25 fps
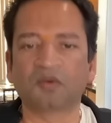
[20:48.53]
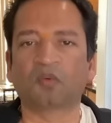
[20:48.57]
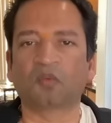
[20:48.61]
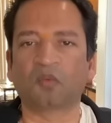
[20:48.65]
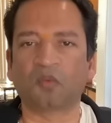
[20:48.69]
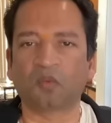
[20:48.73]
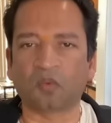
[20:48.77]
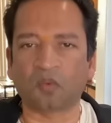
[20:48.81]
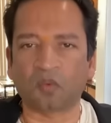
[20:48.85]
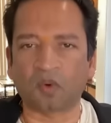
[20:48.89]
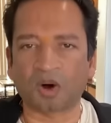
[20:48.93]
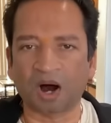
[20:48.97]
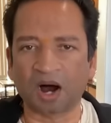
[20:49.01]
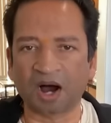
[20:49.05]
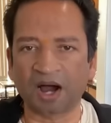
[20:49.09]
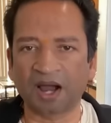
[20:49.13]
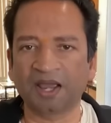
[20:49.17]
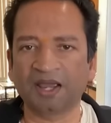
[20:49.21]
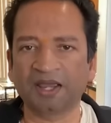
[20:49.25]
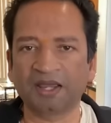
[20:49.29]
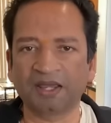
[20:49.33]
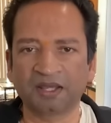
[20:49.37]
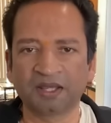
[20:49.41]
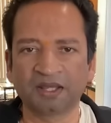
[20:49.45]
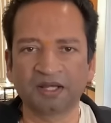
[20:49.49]

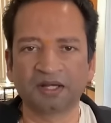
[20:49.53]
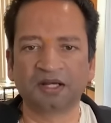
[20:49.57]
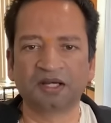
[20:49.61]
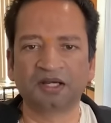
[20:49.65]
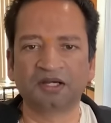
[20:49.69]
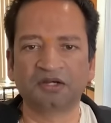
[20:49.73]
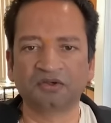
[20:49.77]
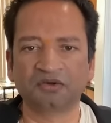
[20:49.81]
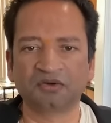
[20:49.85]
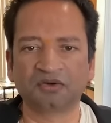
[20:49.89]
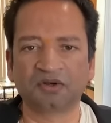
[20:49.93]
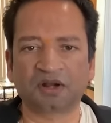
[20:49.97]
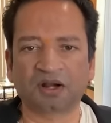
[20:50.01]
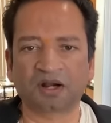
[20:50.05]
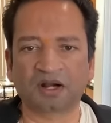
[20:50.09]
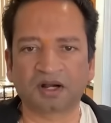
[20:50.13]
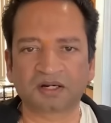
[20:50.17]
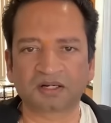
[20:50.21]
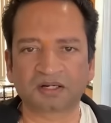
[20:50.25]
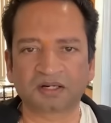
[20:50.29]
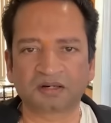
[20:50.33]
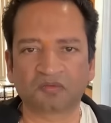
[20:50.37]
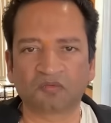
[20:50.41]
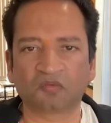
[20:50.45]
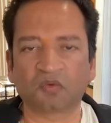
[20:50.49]
Why did you
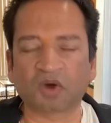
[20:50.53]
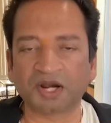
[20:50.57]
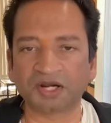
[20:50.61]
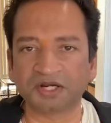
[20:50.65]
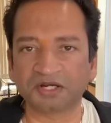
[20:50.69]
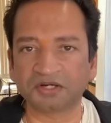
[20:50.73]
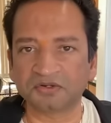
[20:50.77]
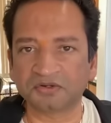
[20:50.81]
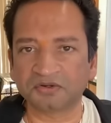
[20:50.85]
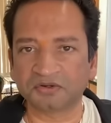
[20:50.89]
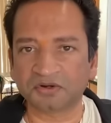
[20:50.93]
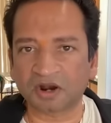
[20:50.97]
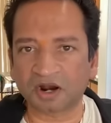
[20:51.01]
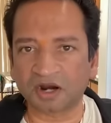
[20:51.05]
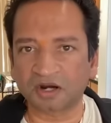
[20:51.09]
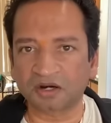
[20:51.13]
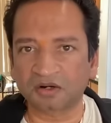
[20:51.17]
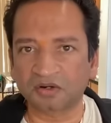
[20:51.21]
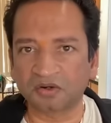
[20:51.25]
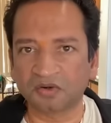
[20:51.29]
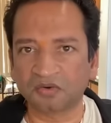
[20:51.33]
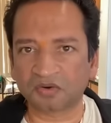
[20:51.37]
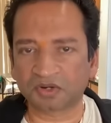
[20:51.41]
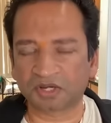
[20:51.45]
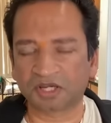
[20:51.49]

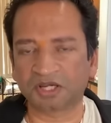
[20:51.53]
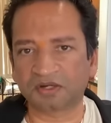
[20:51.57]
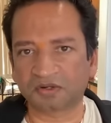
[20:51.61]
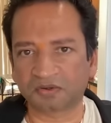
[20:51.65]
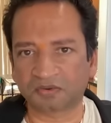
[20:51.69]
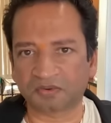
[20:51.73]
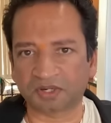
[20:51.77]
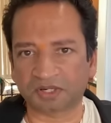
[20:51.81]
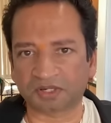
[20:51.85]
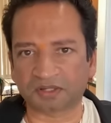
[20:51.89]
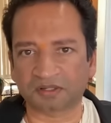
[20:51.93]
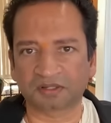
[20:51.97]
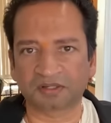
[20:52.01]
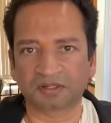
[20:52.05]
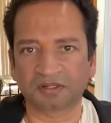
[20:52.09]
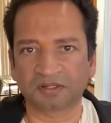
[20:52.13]
not look into it?